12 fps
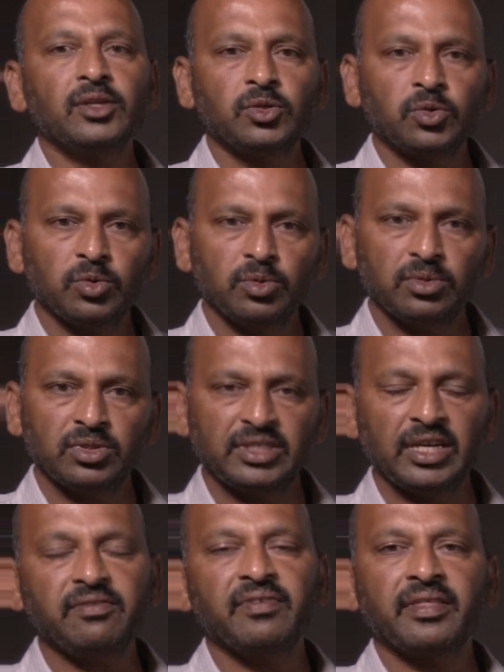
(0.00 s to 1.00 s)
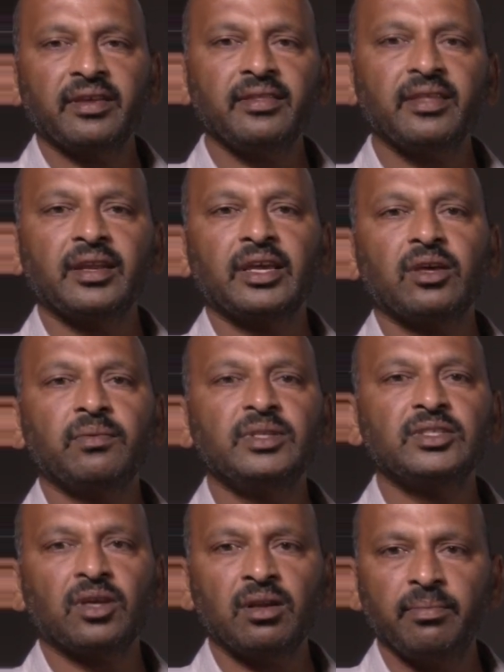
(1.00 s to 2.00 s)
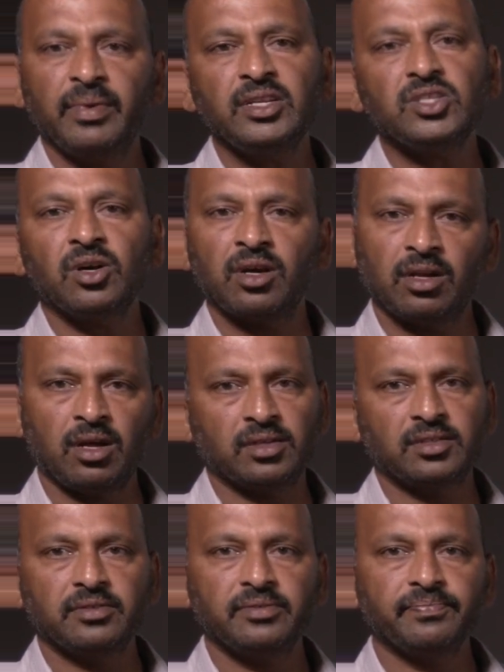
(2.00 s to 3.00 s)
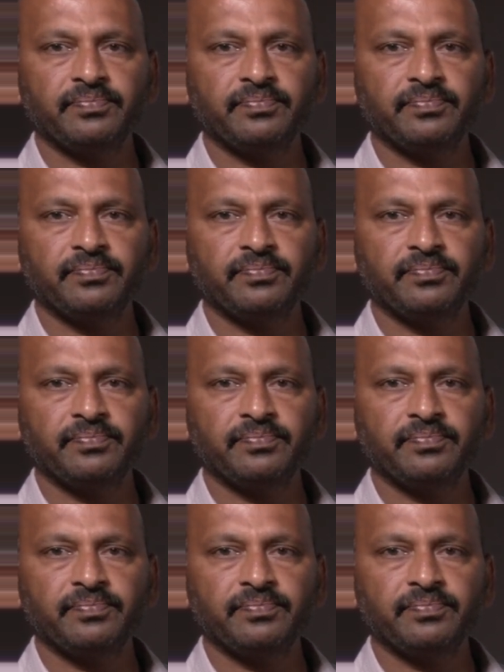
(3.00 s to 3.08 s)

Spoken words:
to check whether the requirements are met or not.